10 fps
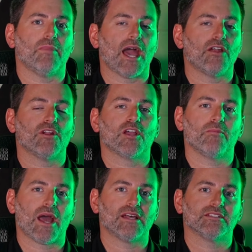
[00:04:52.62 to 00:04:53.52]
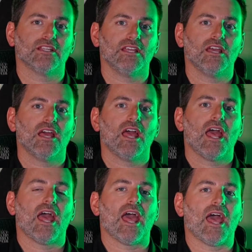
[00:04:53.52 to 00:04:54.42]
battery capacity
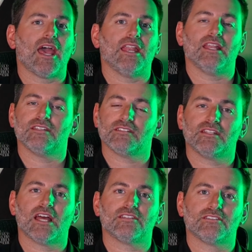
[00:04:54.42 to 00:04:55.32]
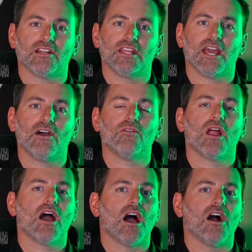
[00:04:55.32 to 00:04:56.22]
and it isn't that sunny out,
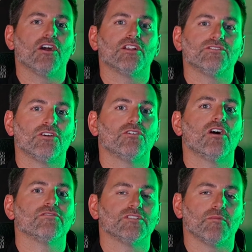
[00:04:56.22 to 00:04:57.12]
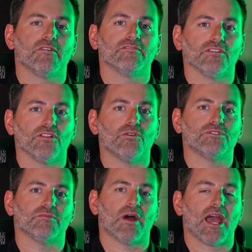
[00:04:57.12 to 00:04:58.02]
I'm going to turn off some of the
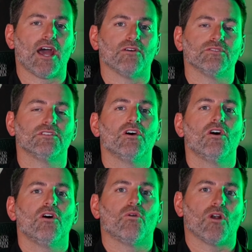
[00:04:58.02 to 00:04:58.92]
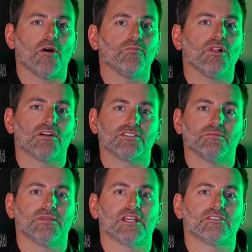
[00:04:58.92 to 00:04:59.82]
loads in my house or unplug
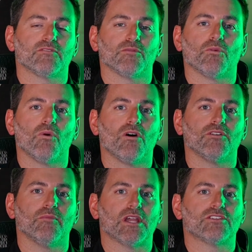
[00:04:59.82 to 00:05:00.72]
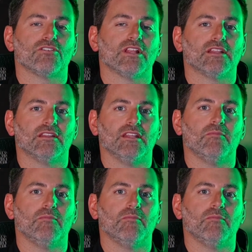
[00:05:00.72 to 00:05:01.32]
some things from the wall to make sure that the